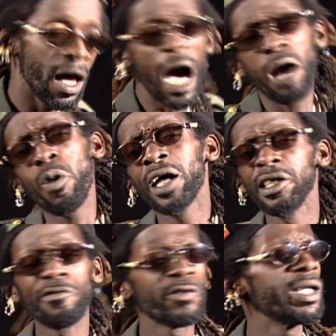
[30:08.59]
I want
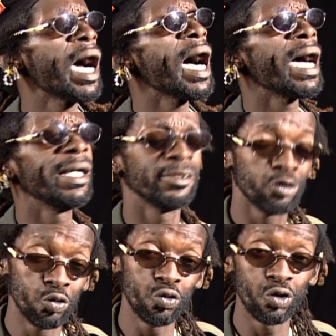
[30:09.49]
different high,
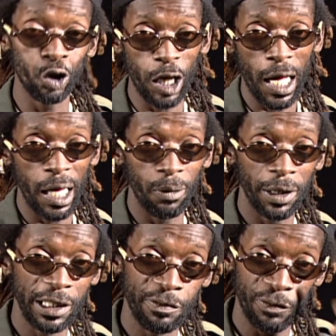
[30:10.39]
true, no lie. A
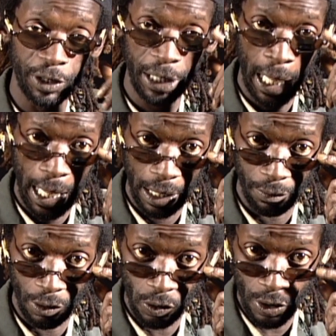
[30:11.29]
different high
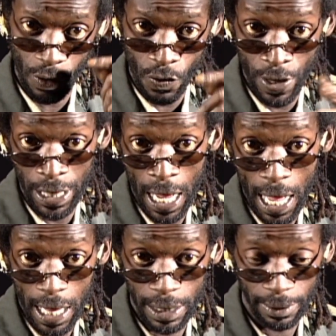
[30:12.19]
with all the red
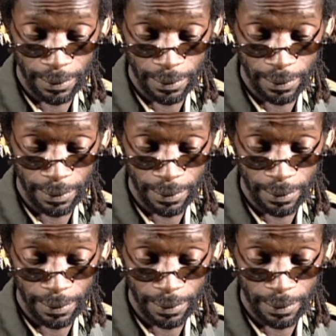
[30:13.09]
eye.